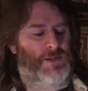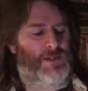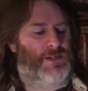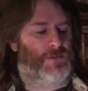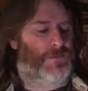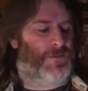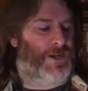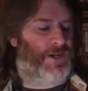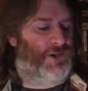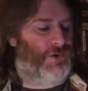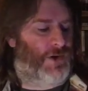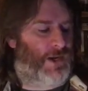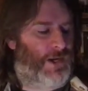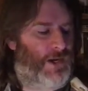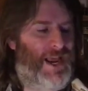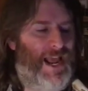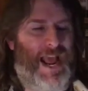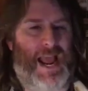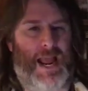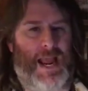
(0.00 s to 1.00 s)
featuring
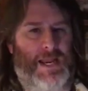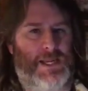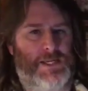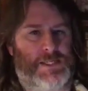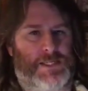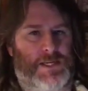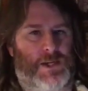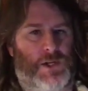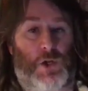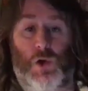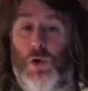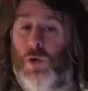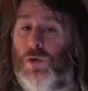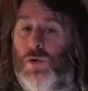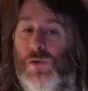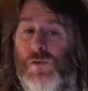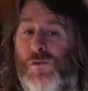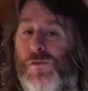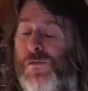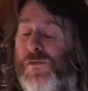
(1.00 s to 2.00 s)
an ant
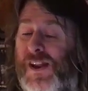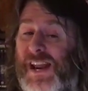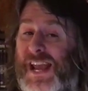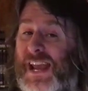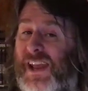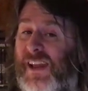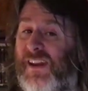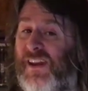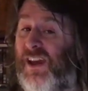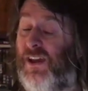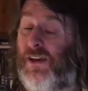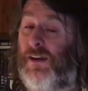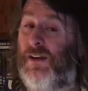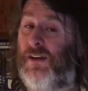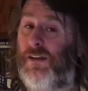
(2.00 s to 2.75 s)
called Flick?